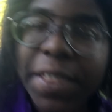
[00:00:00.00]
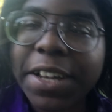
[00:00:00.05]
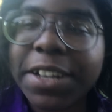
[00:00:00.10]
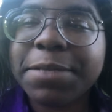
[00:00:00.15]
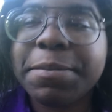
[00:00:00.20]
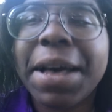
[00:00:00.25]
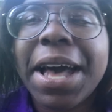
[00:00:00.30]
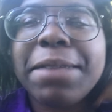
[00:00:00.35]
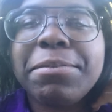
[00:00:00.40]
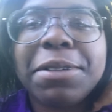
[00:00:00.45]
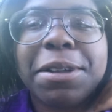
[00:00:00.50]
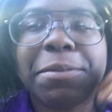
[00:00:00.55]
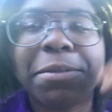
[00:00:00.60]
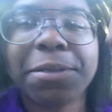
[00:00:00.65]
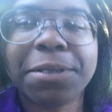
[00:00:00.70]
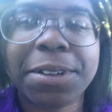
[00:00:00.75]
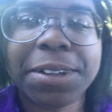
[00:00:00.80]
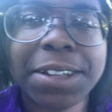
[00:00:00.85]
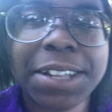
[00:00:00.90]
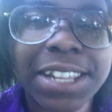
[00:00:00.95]
there's mad
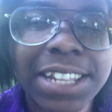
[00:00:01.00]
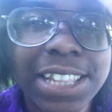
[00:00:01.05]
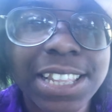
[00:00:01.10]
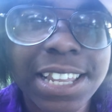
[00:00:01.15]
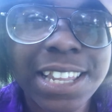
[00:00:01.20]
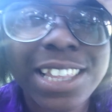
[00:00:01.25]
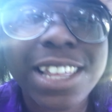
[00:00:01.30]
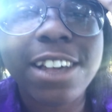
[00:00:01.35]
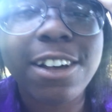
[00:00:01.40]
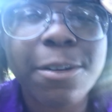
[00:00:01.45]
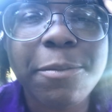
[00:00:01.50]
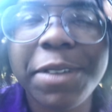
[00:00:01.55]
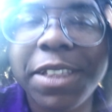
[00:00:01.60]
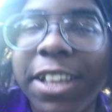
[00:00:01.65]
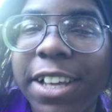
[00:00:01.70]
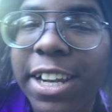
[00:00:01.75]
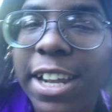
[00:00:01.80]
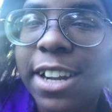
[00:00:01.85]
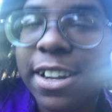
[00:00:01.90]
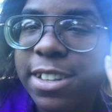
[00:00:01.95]
people and they're gonna be
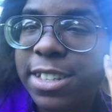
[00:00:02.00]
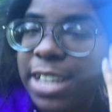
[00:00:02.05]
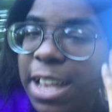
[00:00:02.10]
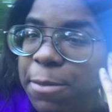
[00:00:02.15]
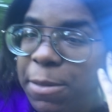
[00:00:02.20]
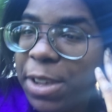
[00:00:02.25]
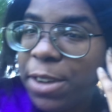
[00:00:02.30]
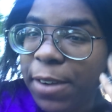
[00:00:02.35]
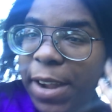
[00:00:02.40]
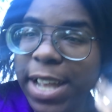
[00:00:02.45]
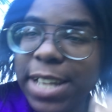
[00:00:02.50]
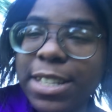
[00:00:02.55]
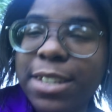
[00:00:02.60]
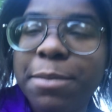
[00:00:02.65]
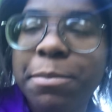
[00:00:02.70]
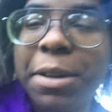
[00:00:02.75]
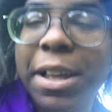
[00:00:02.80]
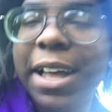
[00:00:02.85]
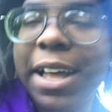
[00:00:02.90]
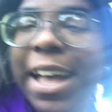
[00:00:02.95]
looking at us like we crazy,
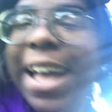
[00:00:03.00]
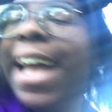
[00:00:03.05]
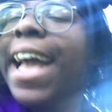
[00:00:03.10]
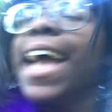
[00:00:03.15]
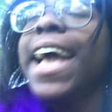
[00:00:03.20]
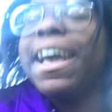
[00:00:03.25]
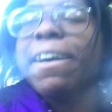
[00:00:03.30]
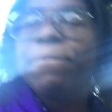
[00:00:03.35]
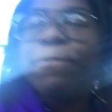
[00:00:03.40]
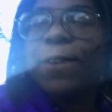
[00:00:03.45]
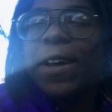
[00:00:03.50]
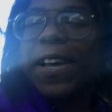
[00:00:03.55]
but if we